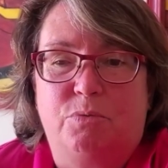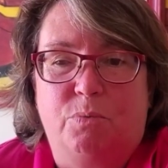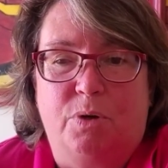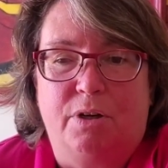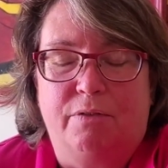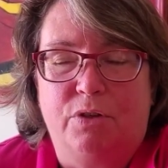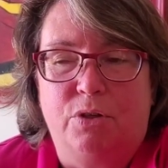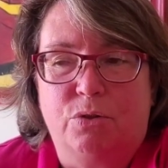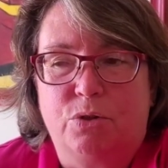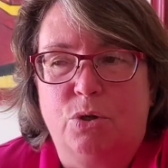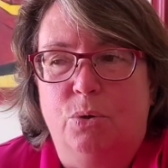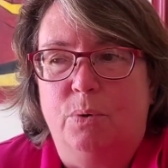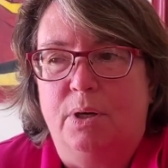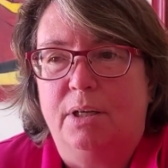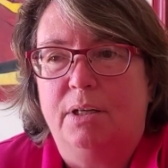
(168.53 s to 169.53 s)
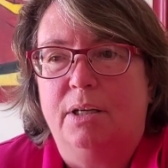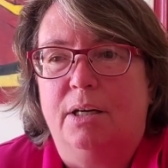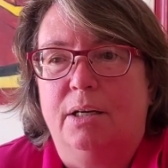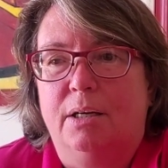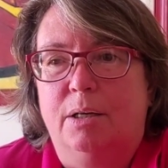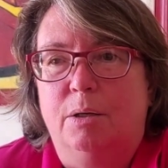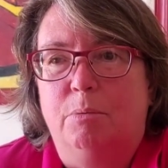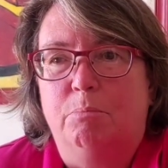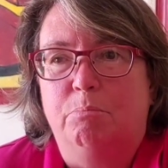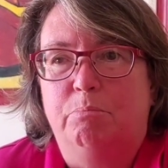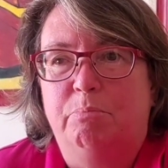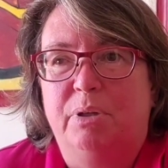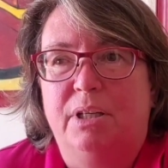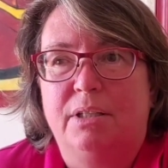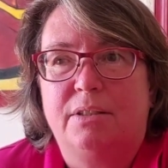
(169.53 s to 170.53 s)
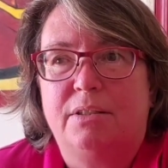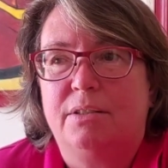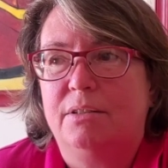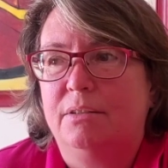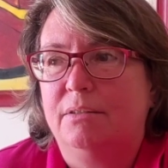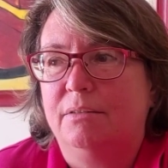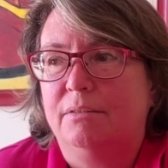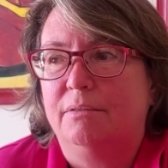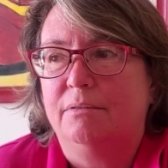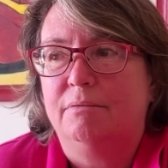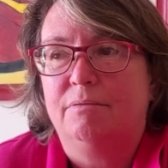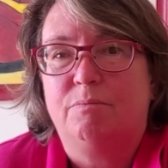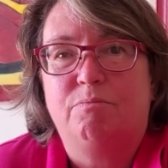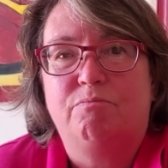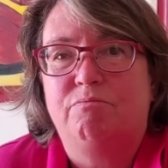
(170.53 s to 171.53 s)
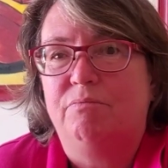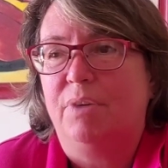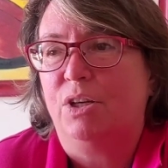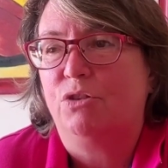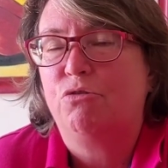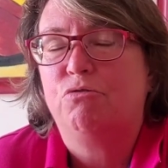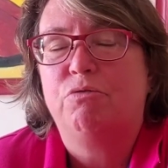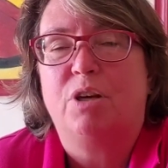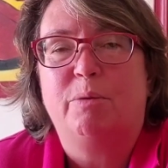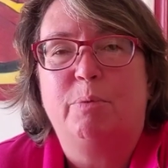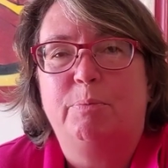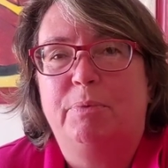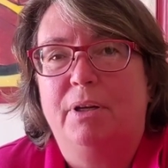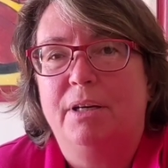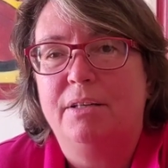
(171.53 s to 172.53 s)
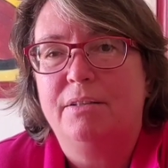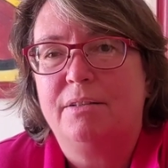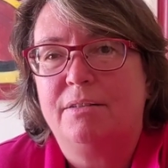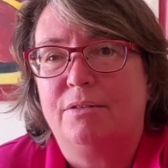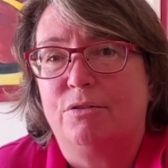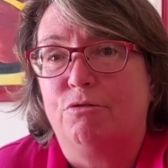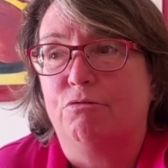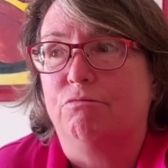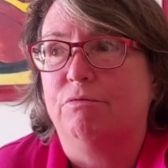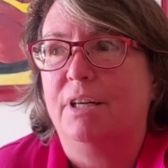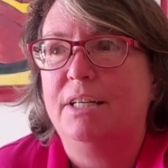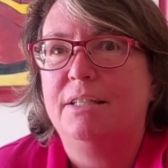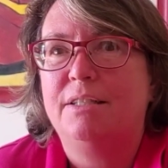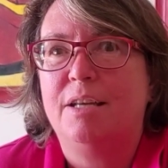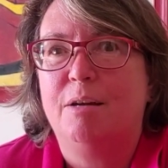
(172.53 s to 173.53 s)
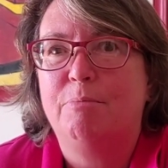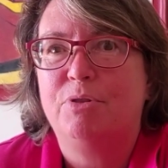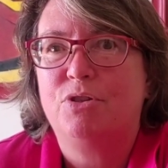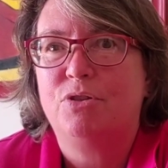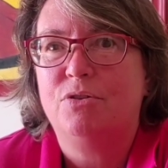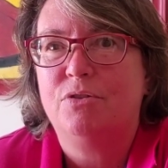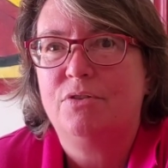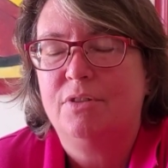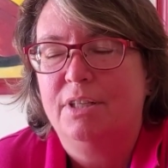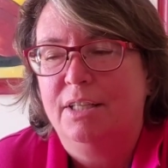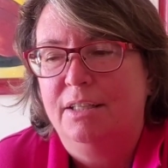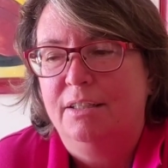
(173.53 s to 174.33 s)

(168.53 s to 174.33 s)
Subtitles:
wherever you're going, but incredible place, great temperatures,